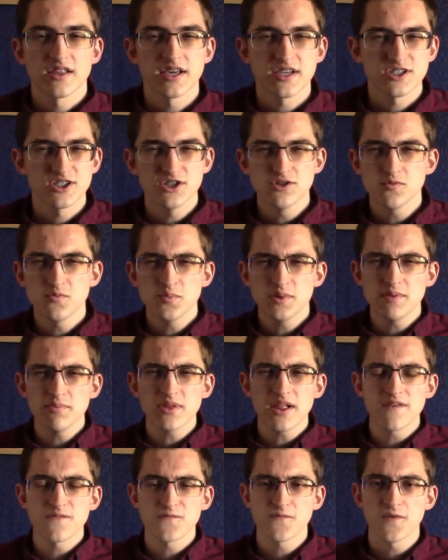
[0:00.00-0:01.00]
Like, do you
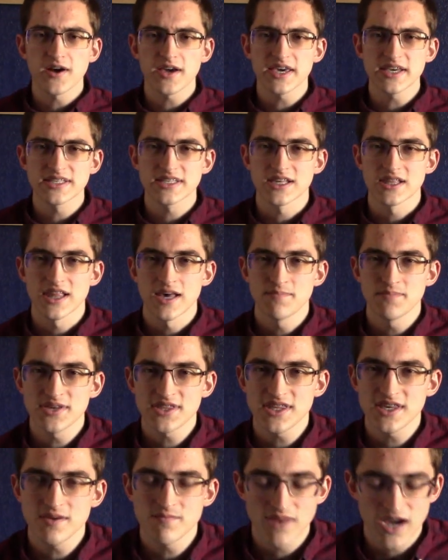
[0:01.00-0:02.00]
people have fucking
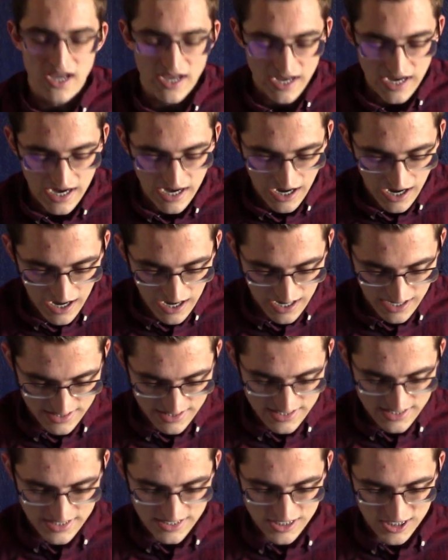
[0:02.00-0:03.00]
telepathy? My god,
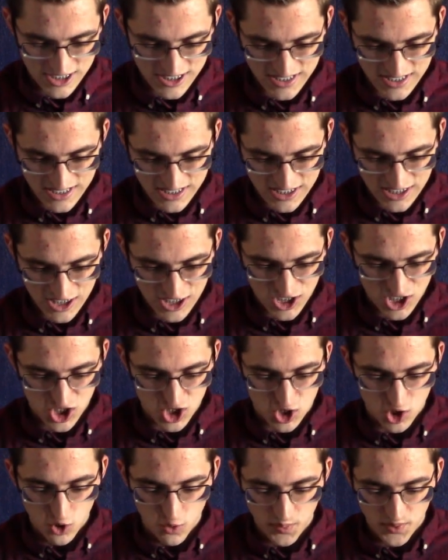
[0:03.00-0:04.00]
this is just
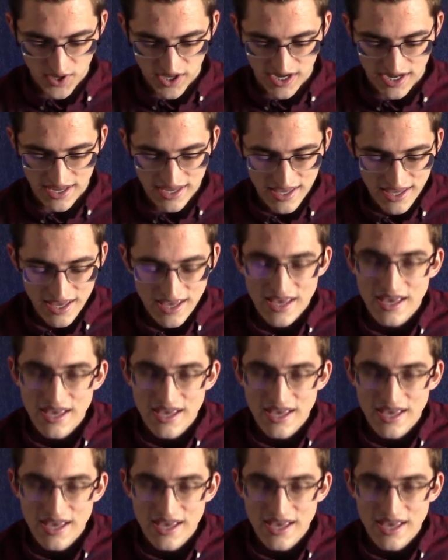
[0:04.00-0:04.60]
stupid.